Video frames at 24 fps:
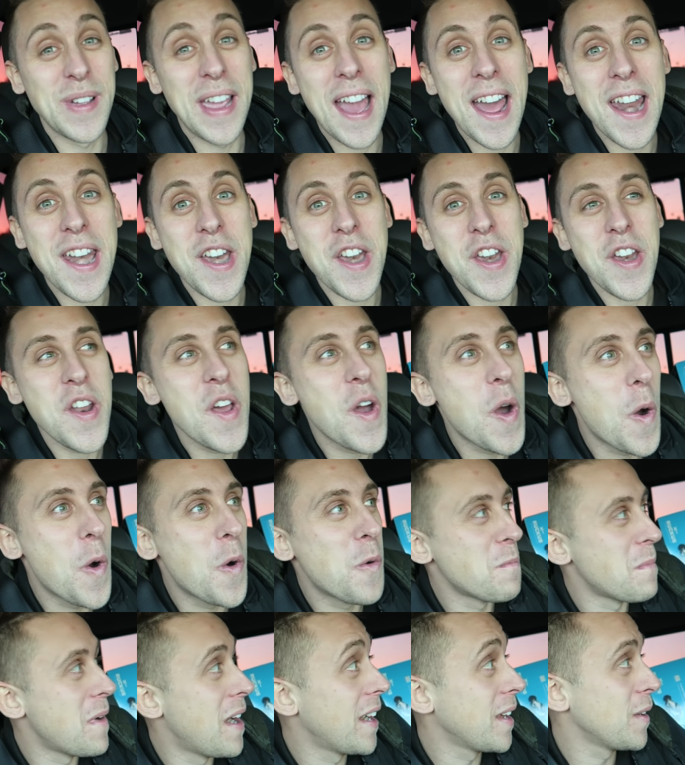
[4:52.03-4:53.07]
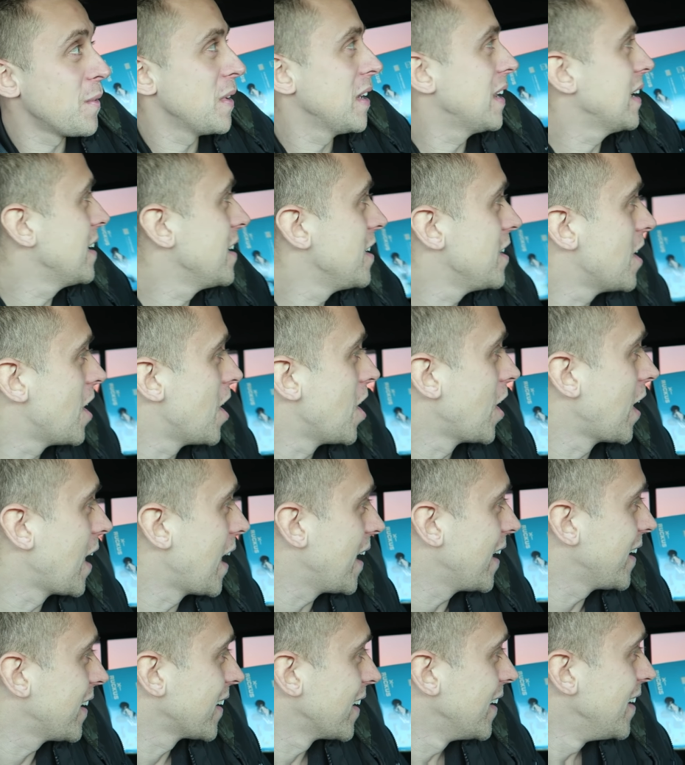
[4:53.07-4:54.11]
We had no money. We didn't know
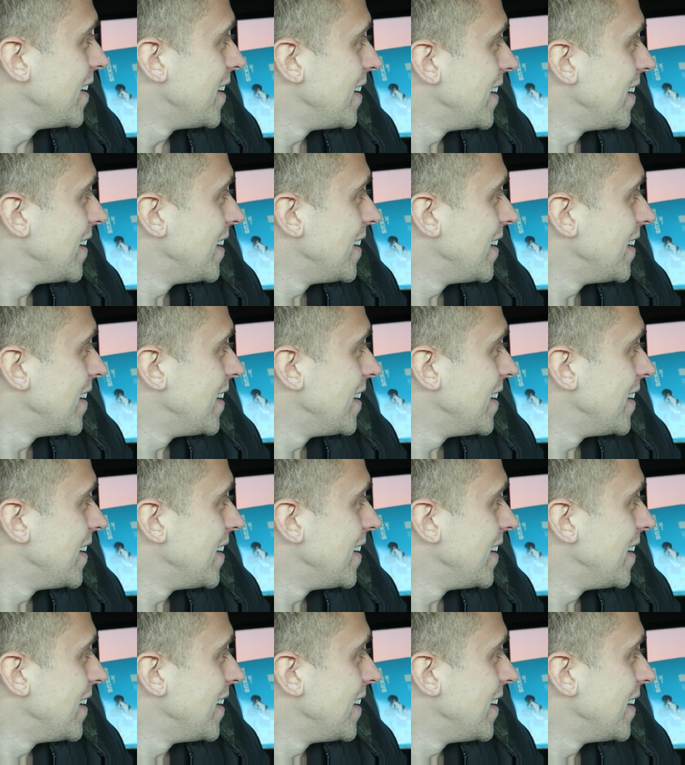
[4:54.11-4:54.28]
like,